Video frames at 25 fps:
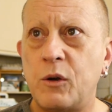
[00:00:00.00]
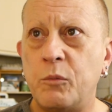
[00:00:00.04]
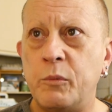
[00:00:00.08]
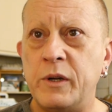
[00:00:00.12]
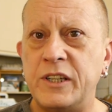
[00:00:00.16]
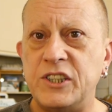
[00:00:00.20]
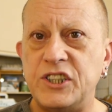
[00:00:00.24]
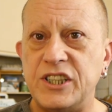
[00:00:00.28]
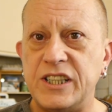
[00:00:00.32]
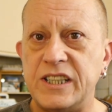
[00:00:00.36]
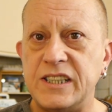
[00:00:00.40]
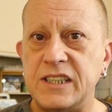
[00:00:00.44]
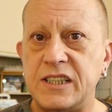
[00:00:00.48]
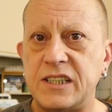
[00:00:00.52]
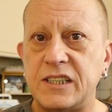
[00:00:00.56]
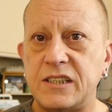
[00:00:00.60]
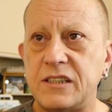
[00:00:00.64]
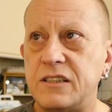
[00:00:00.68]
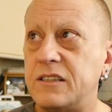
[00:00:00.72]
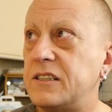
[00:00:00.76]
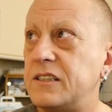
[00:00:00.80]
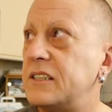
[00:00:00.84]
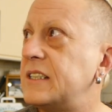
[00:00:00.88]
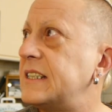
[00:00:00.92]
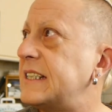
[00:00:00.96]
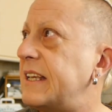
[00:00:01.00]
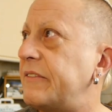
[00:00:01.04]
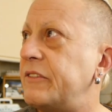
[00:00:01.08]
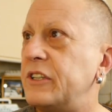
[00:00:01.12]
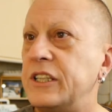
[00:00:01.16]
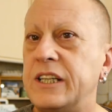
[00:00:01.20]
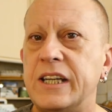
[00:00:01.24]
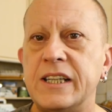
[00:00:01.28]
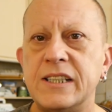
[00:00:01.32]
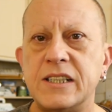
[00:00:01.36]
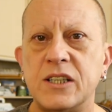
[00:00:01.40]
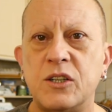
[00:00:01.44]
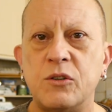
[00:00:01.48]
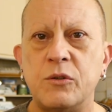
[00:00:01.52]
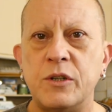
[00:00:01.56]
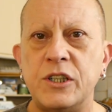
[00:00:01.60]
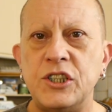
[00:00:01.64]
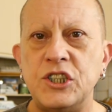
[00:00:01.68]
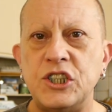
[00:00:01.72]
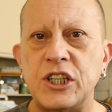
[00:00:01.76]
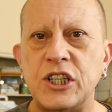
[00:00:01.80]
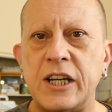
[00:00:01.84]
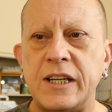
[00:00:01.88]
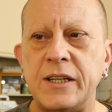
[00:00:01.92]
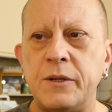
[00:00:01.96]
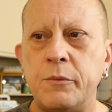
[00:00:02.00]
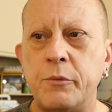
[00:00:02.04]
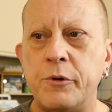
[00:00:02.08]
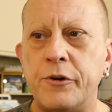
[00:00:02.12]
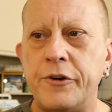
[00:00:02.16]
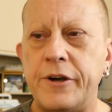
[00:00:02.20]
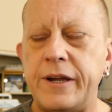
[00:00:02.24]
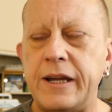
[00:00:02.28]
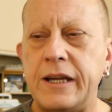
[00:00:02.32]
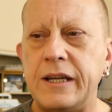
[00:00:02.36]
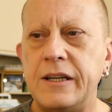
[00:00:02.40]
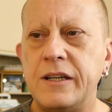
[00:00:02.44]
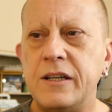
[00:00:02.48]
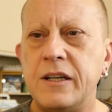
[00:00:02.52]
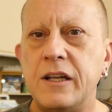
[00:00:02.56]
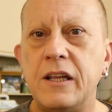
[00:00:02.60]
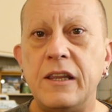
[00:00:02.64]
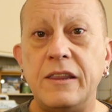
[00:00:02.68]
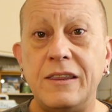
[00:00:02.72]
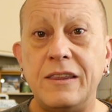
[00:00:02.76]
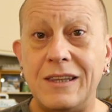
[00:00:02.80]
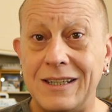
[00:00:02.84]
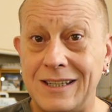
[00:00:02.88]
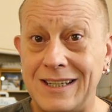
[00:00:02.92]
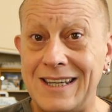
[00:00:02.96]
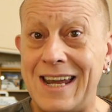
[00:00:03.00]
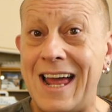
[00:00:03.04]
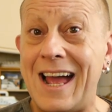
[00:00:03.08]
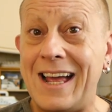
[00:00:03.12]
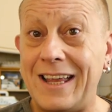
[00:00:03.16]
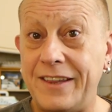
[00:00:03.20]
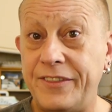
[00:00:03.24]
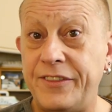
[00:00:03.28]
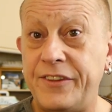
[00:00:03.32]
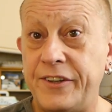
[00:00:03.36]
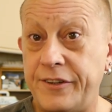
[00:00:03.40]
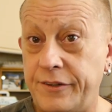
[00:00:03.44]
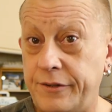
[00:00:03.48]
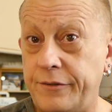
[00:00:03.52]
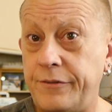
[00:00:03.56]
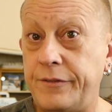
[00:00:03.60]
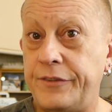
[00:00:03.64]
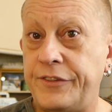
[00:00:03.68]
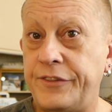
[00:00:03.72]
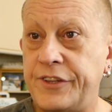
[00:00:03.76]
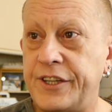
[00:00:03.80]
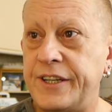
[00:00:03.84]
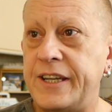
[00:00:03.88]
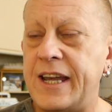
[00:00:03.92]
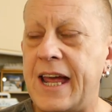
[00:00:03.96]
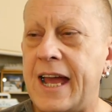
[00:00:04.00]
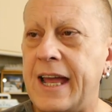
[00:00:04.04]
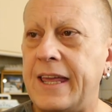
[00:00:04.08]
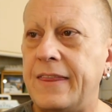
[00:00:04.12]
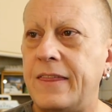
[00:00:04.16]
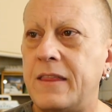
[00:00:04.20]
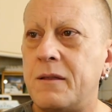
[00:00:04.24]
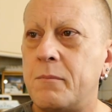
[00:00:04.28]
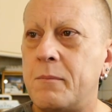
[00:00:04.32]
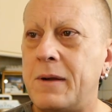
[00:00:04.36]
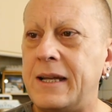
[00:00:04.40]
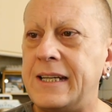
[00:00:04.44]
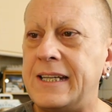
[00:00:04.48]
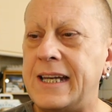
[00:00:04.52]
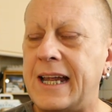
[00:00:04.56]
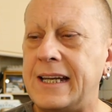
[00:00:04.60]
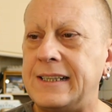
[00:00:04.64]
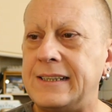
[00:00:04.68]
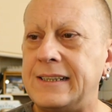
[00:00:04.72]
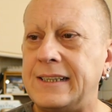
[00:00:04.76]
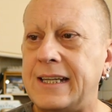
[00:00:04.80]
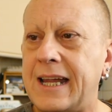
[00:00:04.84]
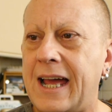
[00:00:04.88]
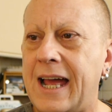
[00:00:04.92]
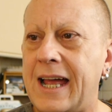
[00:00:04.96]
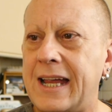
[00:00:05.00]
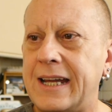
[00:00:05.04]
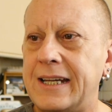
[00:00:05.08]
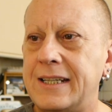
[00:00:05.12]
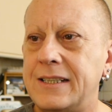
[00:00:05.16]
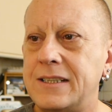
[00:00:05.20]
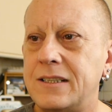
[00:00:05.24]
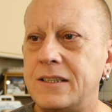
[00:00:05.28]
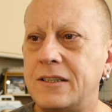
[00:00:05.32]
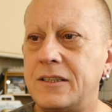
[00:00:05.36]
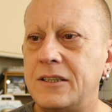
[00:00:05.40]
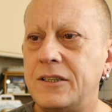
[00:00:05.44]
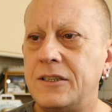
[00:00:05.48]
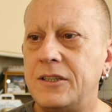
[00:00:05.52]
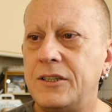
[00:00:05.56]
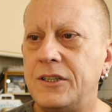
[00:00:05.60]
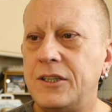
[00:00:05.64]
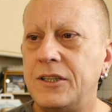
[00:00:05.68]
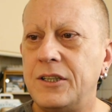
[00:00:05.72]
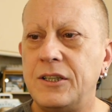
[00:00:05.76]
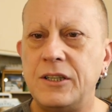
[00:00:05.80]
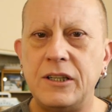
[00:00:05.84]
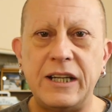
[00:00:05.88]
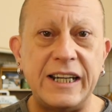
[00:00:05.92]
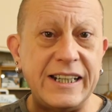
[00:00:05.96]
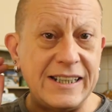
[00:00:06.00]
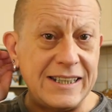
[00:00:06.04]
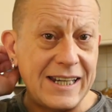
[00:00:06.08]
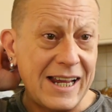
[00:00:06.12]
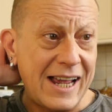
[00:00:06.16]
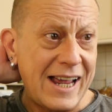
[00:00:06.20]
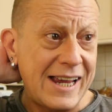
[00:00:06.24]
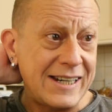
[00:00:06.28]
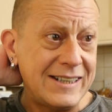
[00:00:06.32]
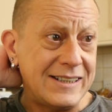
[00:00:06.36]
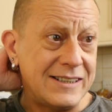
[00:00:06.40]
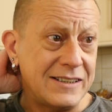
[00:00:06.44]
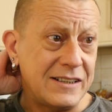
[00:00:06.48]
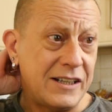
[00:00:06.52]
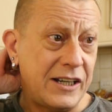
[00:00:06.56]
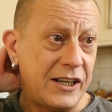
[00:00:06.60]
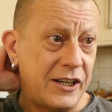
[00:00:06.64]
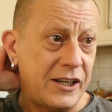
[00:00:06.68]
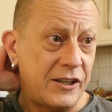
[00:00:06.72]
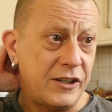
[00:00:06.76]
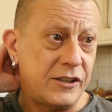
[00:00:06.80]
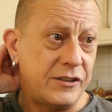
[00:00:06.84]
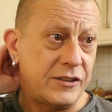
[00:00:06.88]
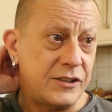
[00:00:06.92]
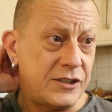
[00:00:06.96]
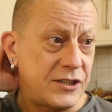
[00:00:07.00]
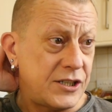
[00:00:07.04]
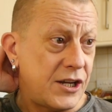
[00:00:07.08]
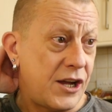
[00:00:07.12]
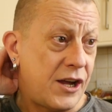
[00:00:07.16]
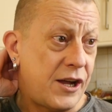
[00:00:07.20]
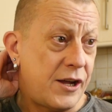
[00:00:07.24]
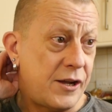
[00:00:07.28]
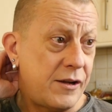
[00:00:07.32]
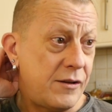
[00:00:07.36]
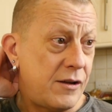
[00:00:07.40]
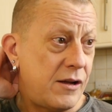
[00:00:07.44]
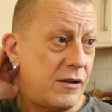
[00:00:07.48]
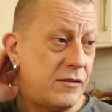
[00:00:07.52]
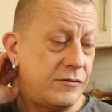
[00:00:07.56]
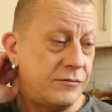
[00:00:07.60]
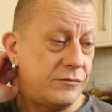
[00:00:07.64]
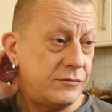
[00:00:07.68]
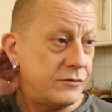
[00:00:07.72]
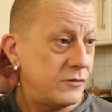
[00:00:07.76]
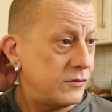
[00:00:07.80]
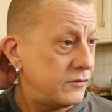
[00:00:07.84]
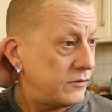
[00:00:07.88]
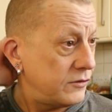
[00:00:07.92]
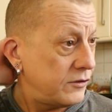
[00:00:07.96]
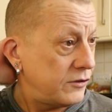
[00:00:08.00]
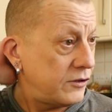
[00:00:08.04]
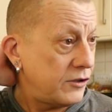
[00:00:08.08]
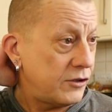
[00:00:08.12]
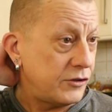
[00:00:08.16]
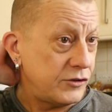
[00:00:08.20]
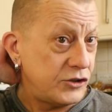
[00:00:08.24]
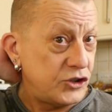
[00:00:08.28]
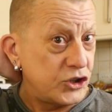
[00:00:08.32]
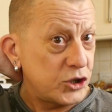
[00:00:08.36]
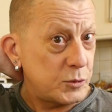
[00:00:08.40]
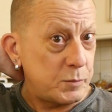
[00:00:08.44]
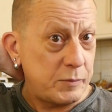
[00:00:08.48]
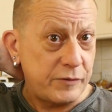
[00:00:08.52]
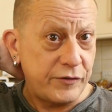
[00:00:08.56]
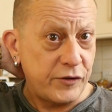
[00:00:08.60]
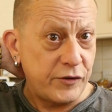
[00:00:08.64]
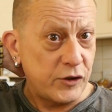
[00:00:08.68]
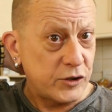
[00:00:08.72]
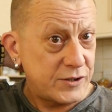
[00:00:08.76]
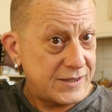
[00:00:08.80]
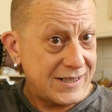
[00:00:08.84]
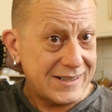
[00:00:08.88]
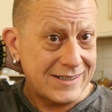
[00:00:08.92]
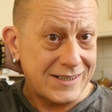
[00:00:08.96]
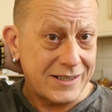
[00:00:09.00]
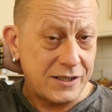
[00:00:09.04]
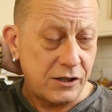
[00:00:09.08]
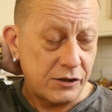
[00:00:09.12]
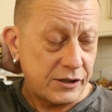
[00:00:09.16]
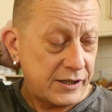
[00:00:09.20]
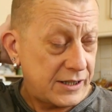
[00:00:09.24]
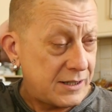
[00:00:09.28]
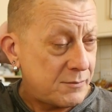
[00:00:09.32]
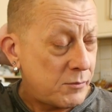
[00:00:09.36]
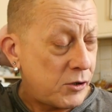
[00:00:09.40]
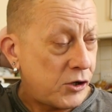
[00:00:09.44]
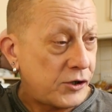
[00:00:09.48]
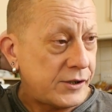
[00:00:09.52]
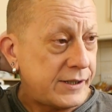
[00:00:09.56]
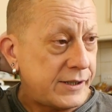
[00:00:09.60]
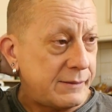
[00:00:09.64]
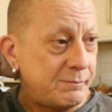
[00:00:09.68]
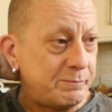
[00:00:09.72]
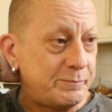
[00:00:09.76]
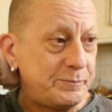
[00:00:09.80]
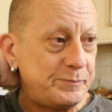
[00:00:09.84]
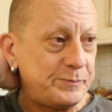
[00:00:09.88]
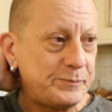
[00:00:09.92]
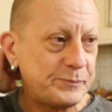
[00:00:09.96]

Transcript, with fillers: which is seven years ago in January, the night the the night that my dad died, he died at uh, just before six o'clock in the morning.